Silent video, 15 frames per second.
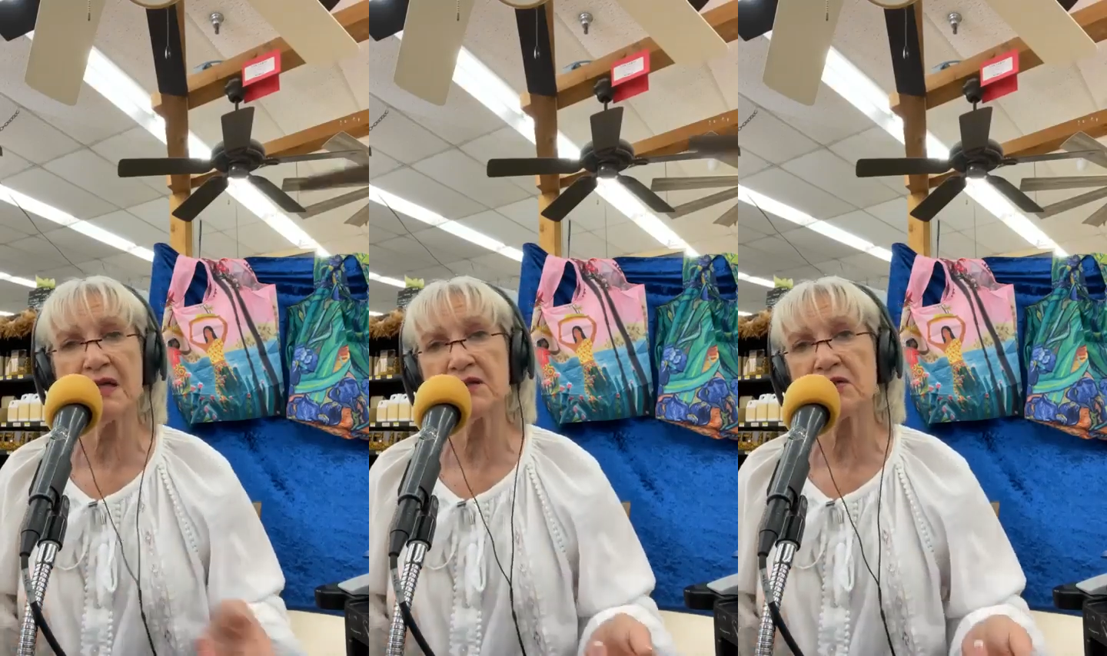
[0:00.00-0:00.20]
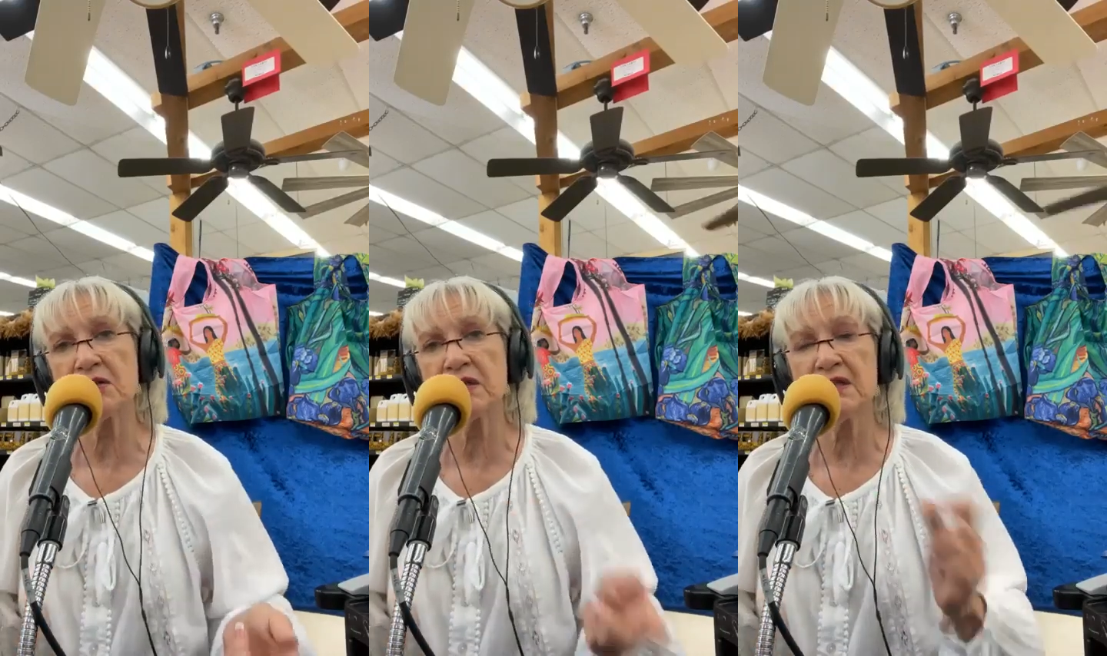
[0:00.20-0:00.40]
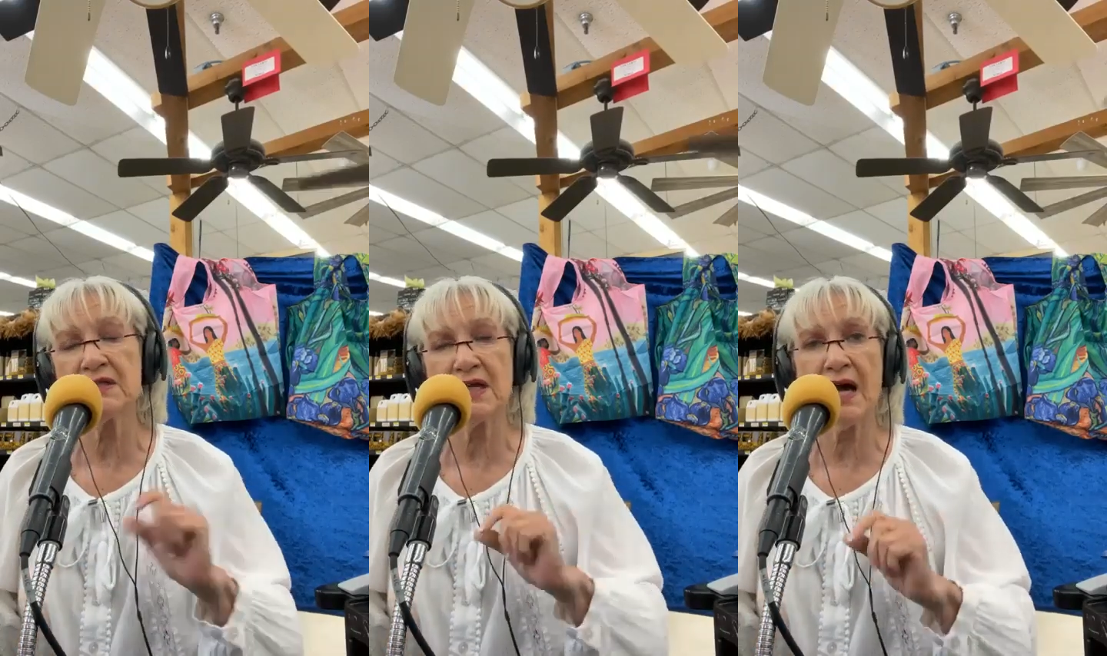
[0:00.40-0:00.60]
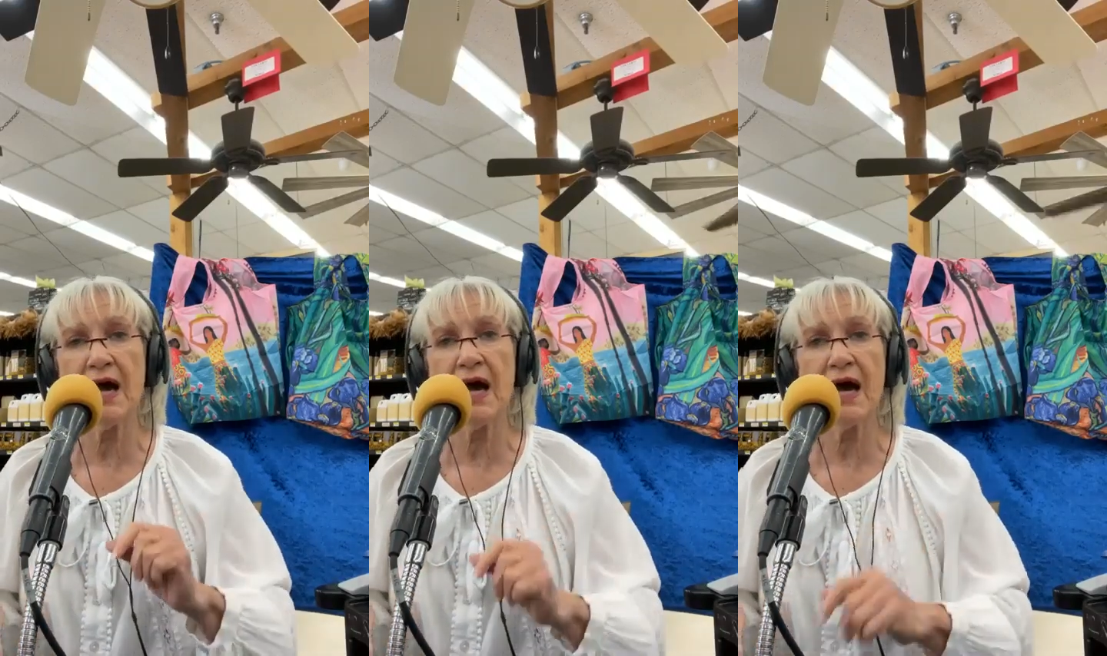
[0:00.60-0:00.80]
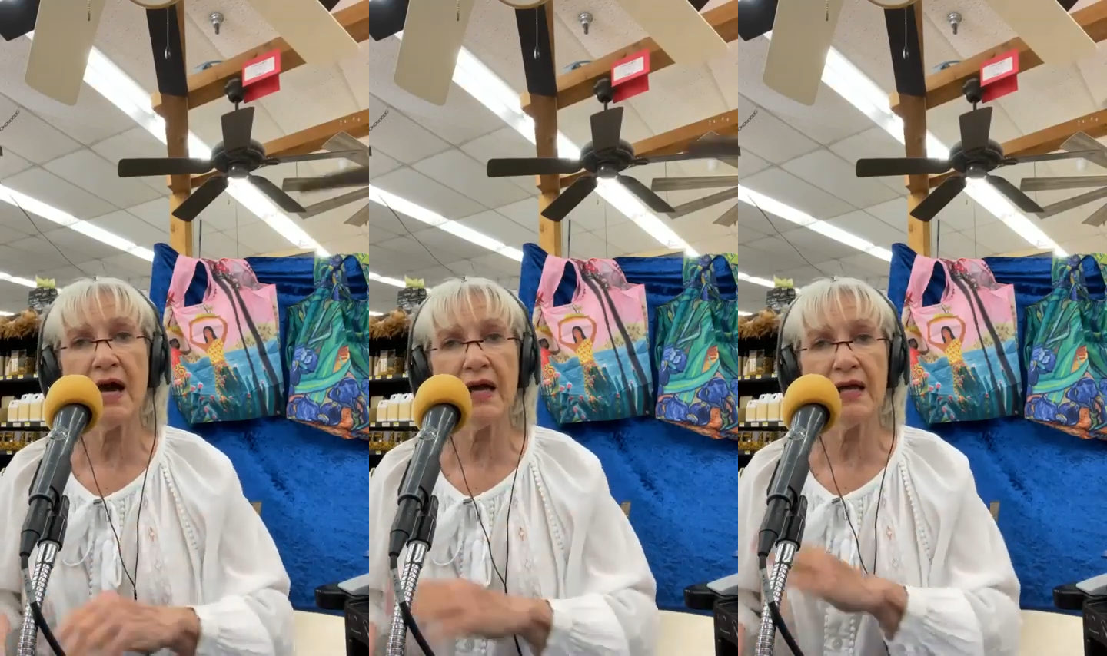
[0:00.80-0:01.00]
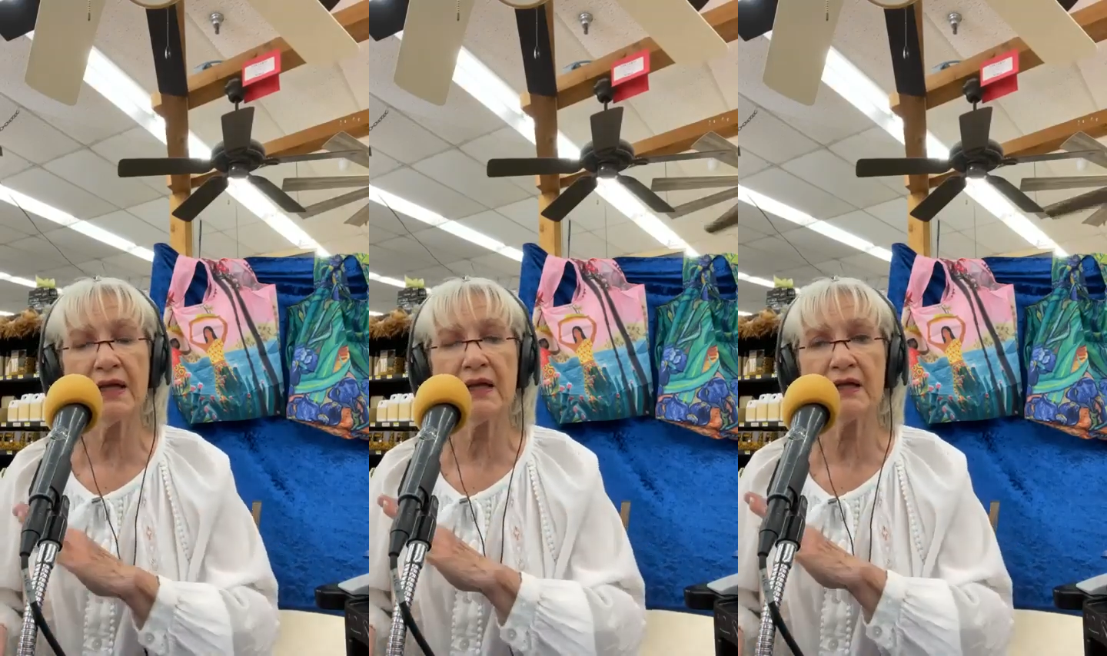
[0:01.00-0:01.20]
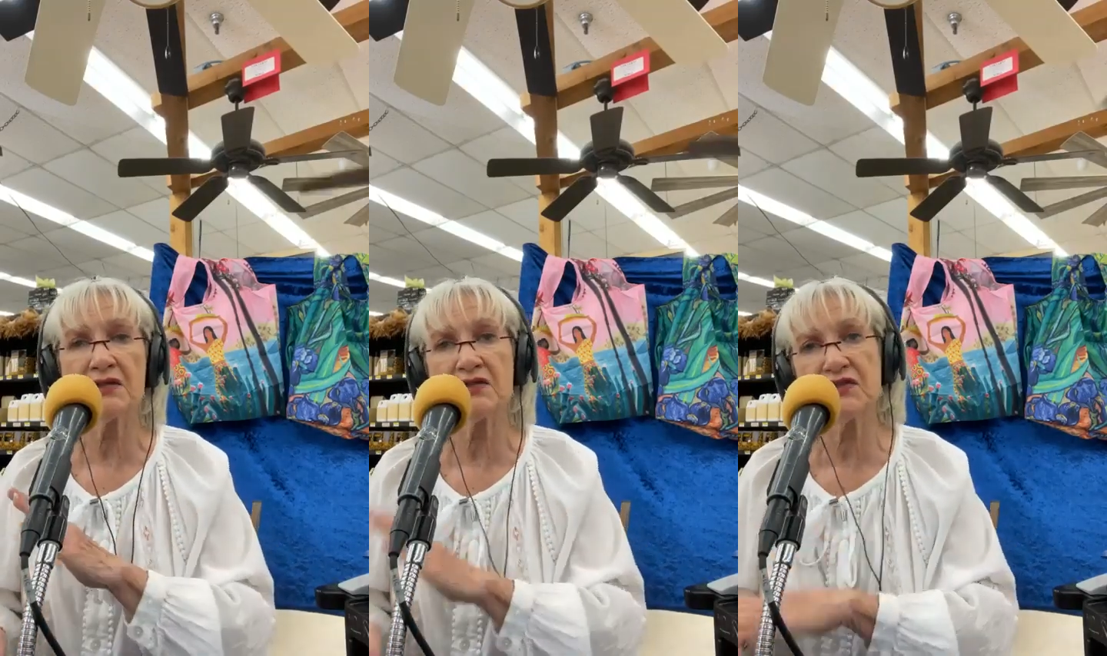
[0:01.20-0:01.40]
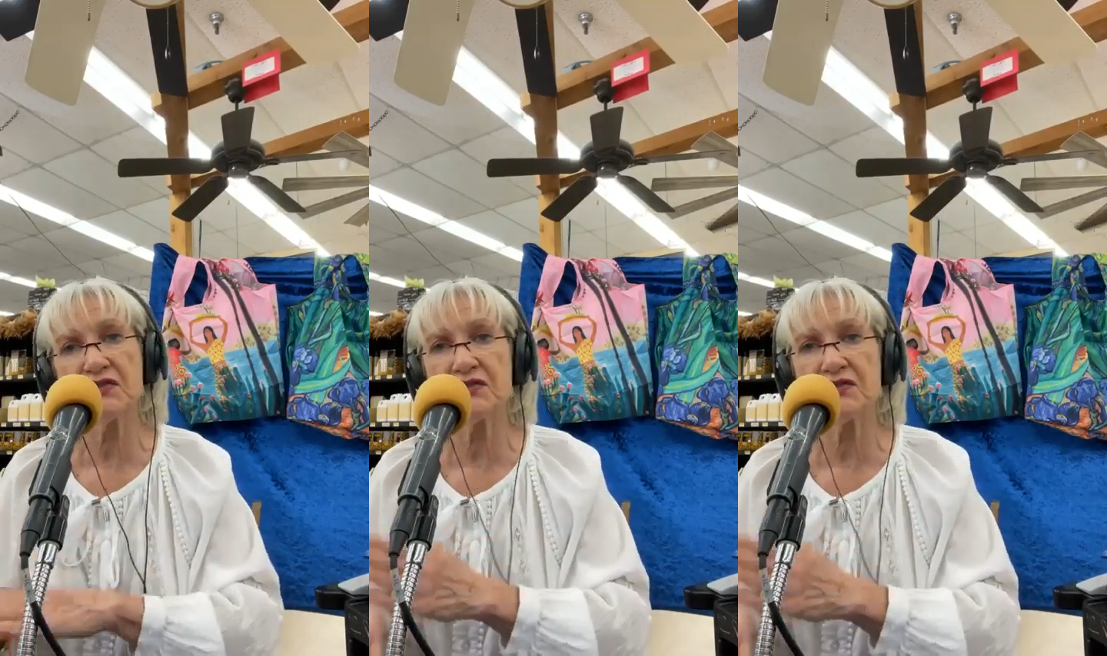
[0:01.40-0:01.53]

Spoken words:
I turn it to high and I